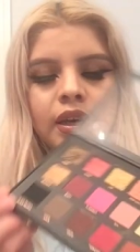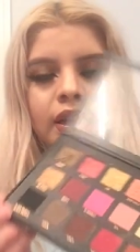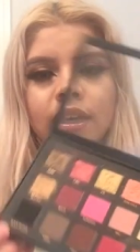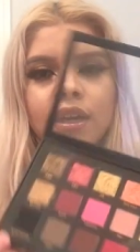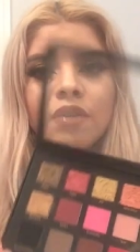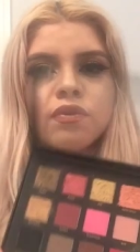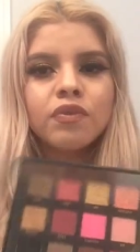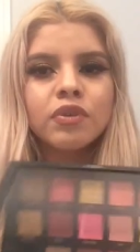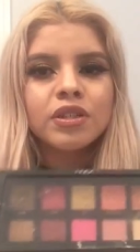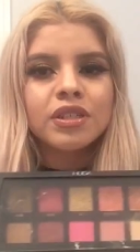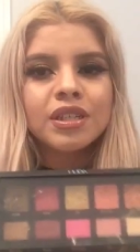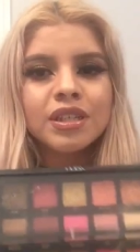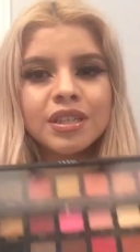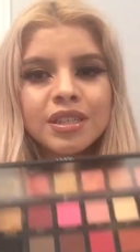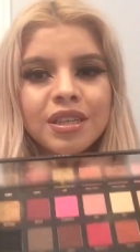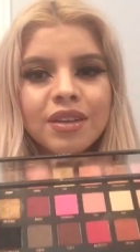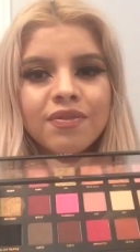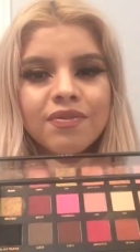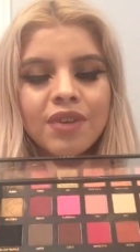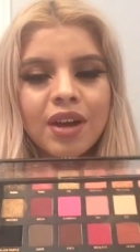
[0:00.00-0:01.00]
And for
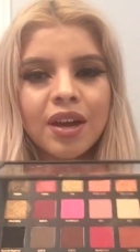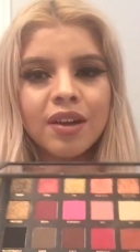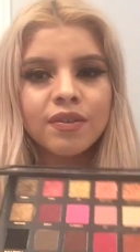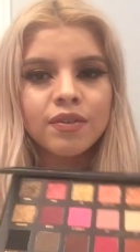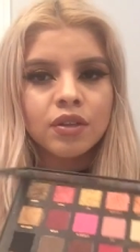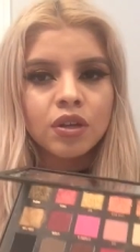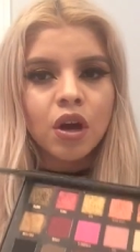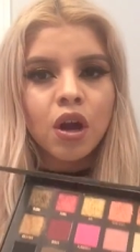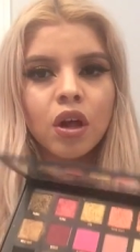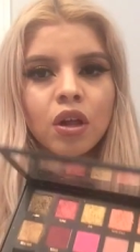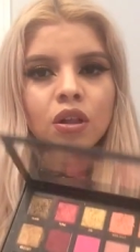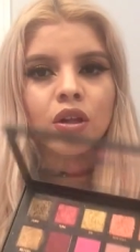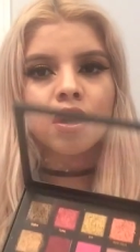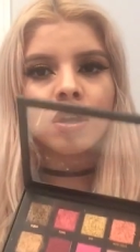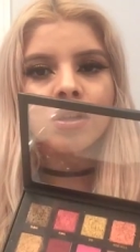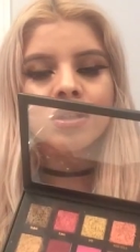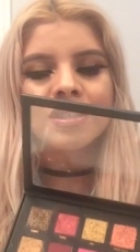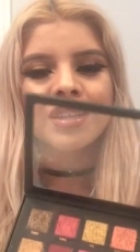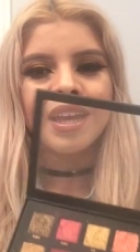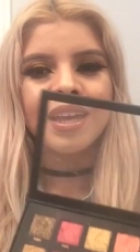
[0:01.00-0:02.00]

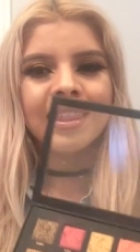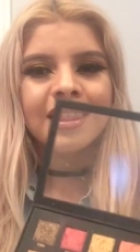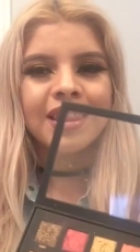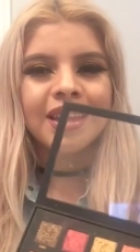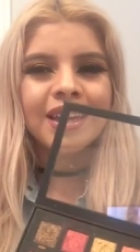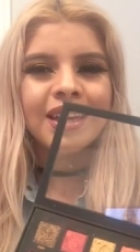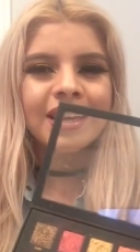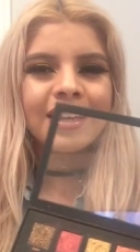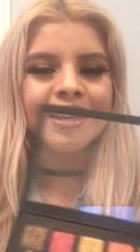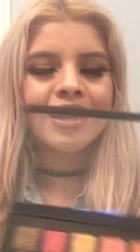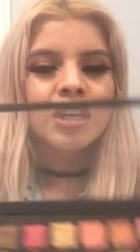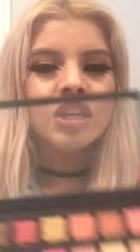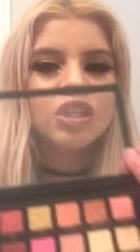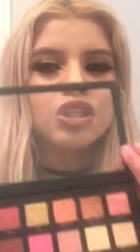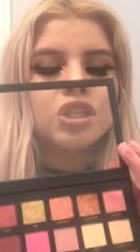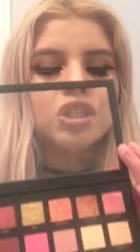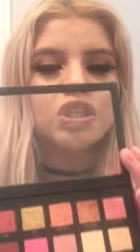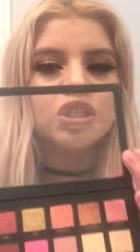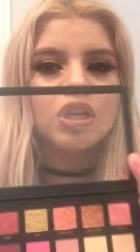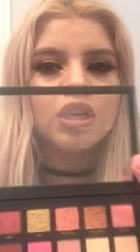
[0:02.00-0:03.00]
$65, I think
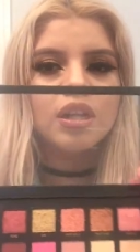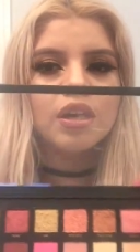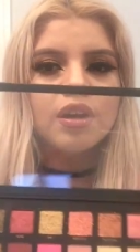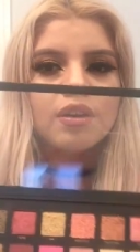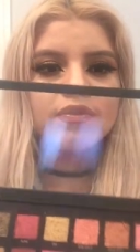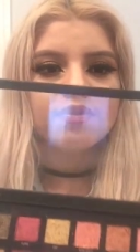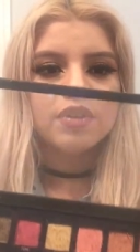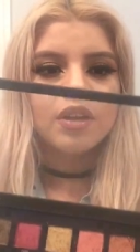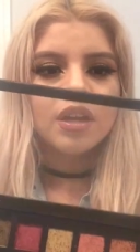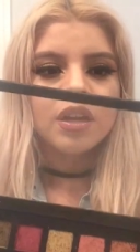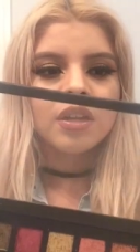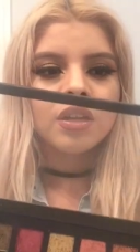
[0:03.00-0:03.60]
she should have